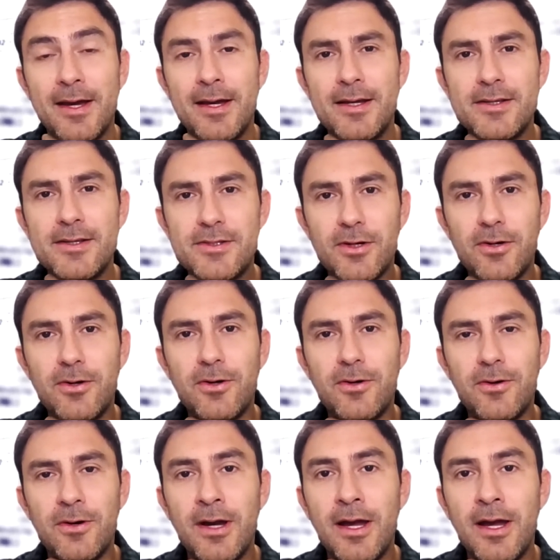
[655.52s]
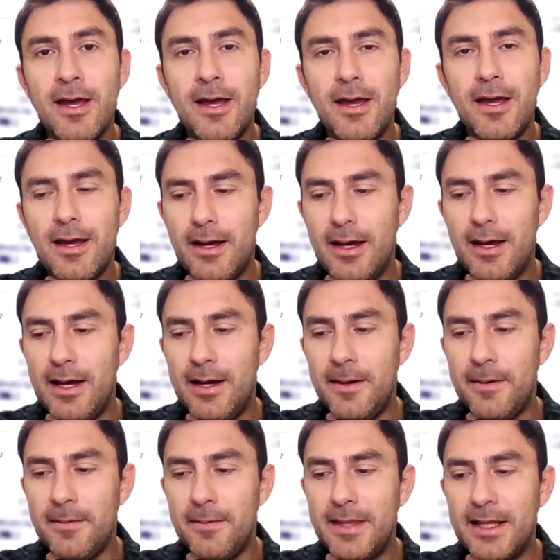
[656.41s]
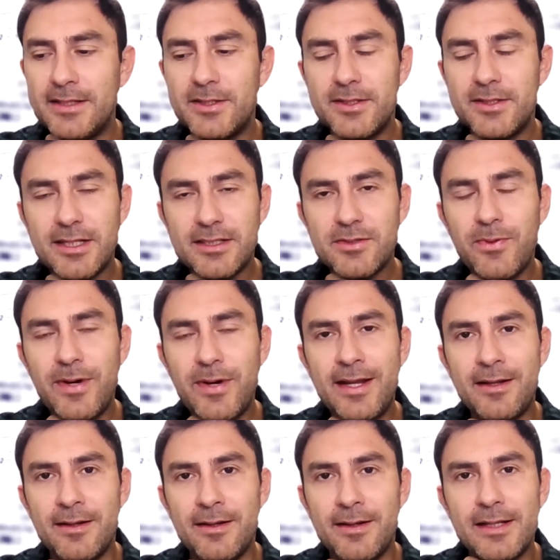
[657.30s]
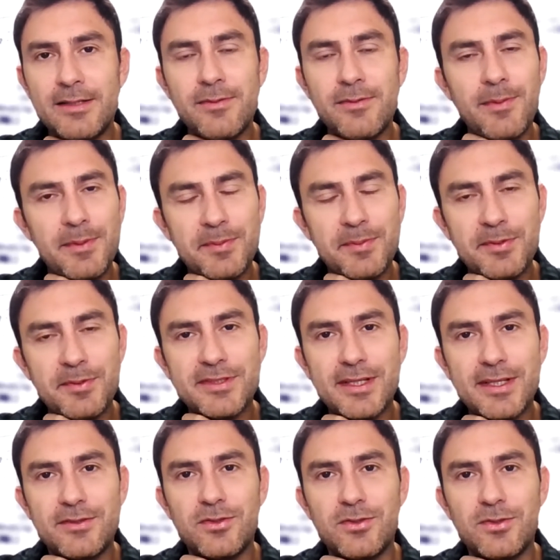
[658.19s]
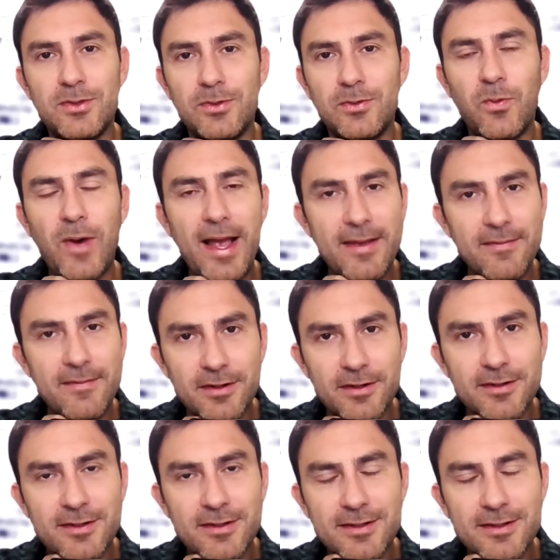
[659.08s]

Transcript: So that's when people set to waver,